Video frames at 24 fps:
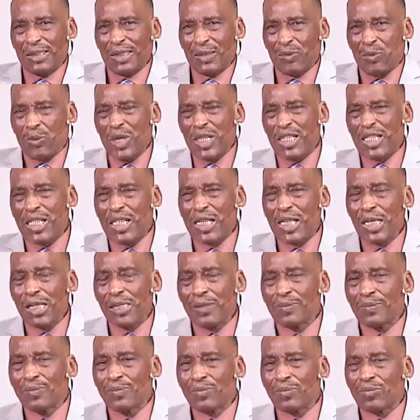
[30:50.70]
we
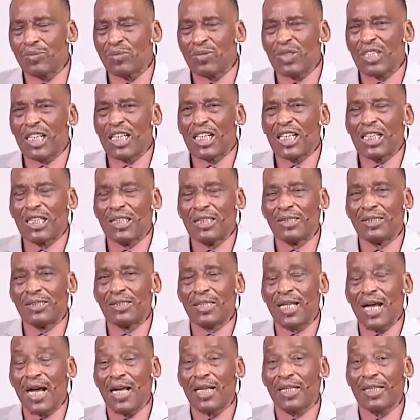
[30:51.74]
see
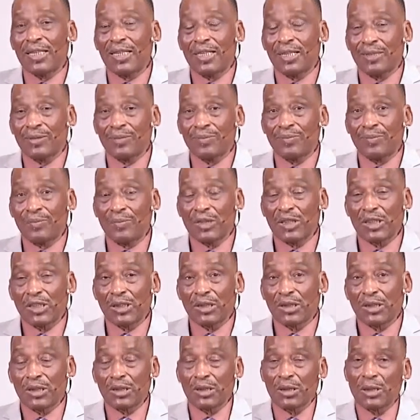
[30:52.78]
that
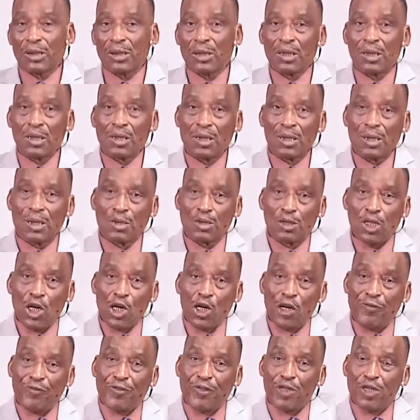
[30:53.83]

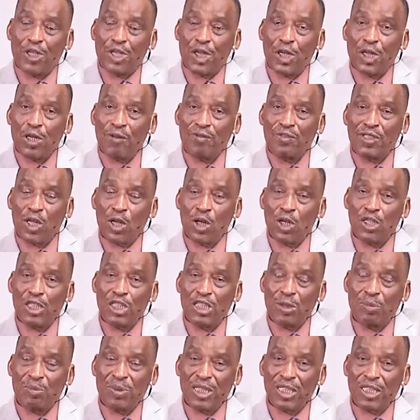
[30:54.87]
the effusion of the
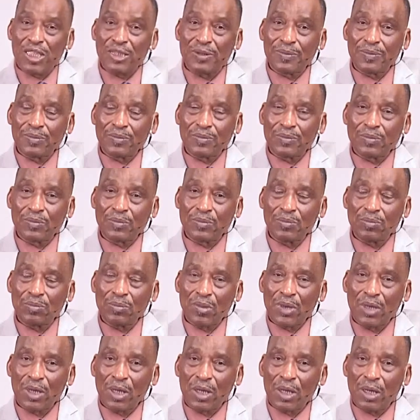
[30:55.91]
Holy Spirit
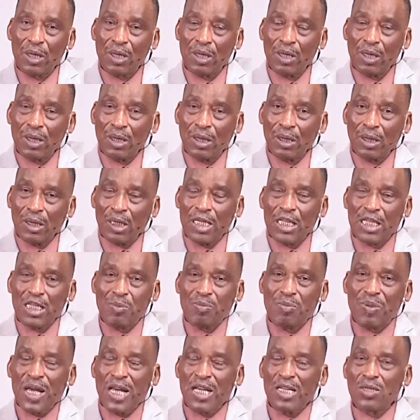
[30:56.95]

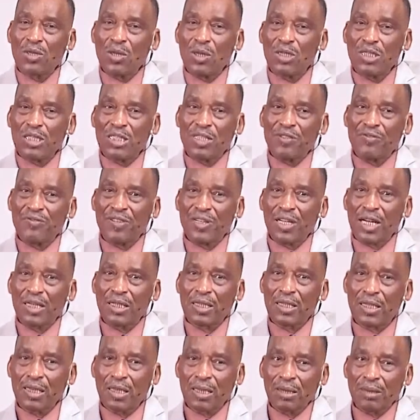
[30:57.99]
is based on
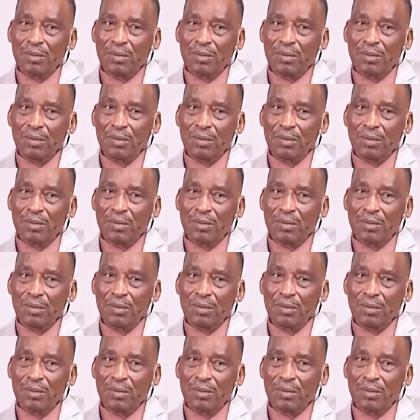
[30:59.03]
different